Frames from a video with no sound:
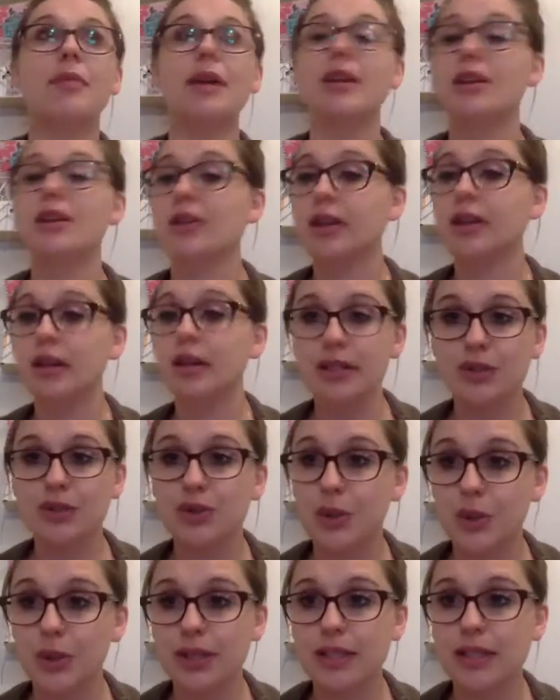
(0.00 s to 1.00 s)
and you're going to be
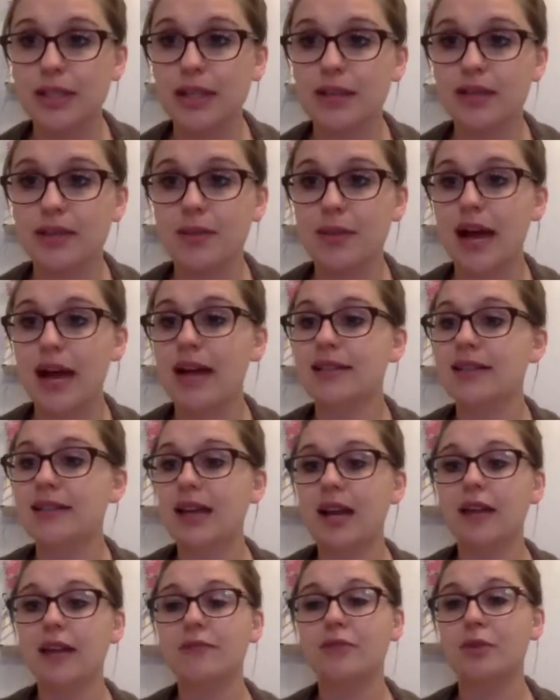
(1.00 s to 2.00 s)
so excited to pass
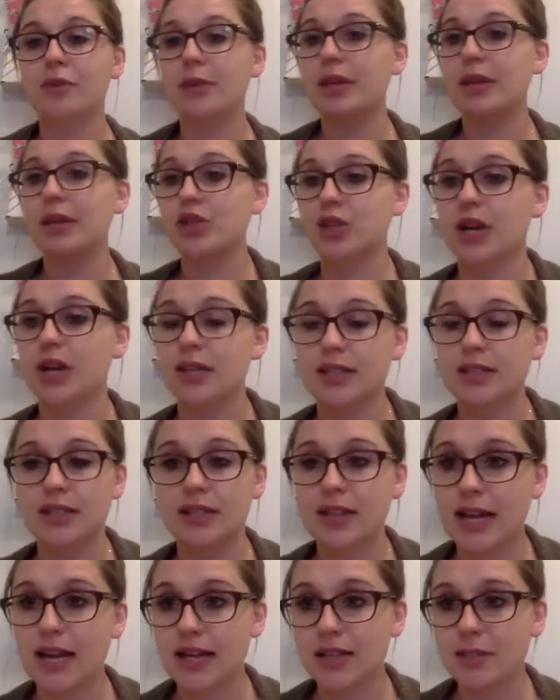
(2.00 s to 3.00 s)
that information on to the
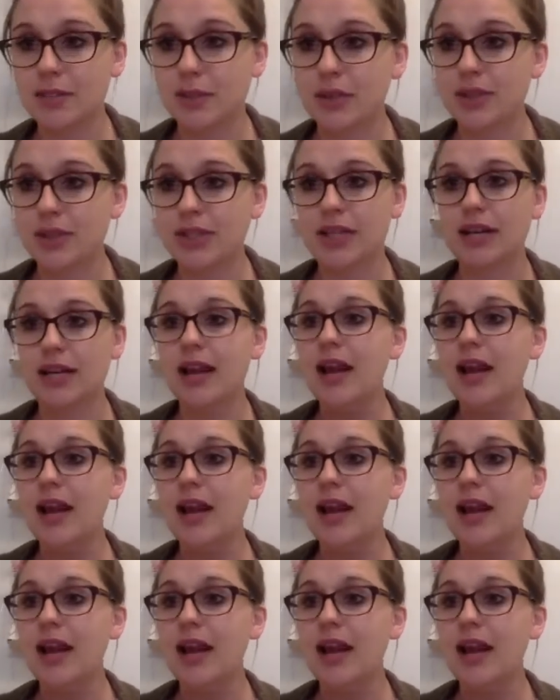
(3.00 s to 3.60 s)
next person,